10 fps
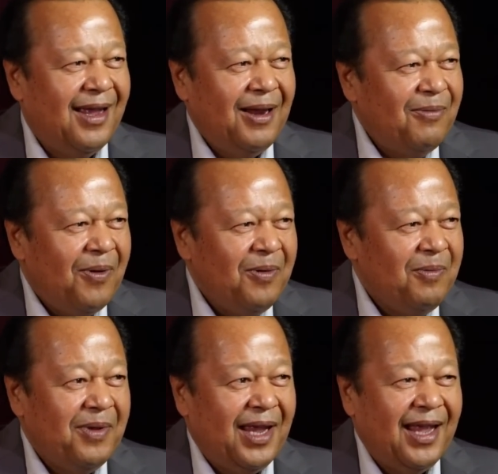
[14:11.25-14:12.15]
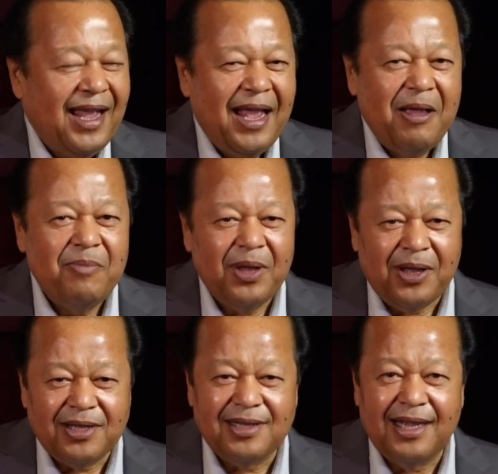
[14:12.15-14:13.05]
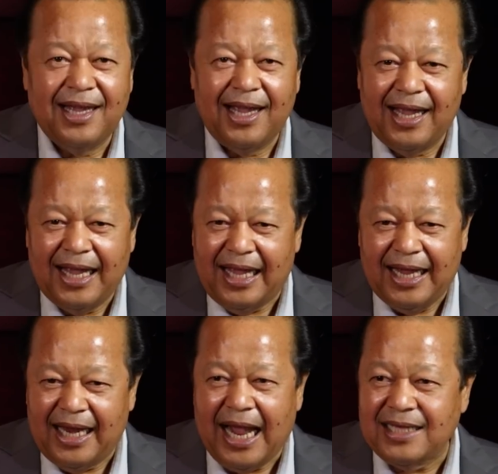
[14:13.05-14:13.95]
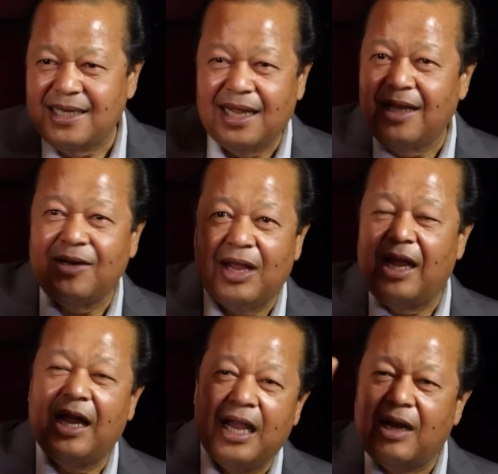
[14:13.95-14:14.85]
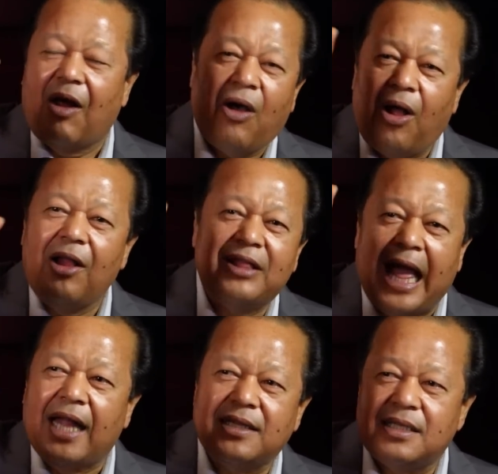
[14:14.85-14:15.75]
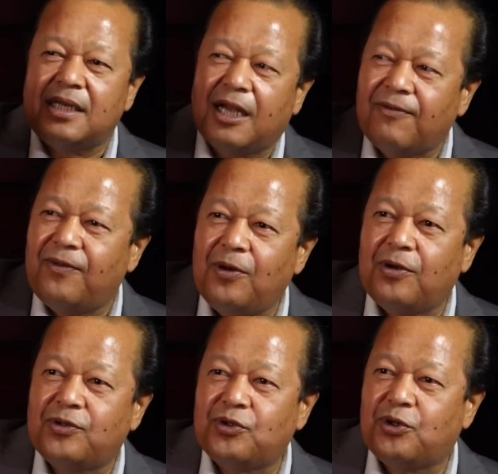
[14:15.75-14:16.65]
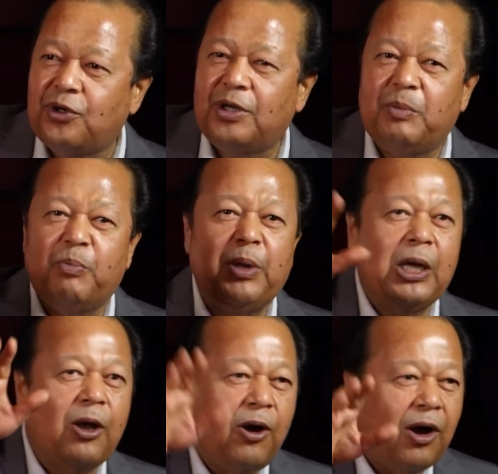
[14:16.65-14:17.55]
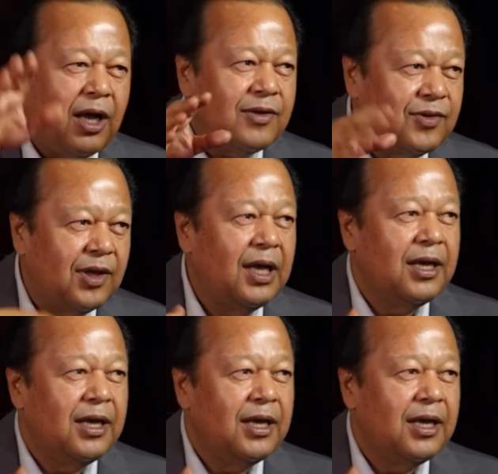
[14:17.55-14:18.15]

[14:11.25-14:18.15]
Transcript: It won't be. Because it has nothing to... all that stuff looks good because...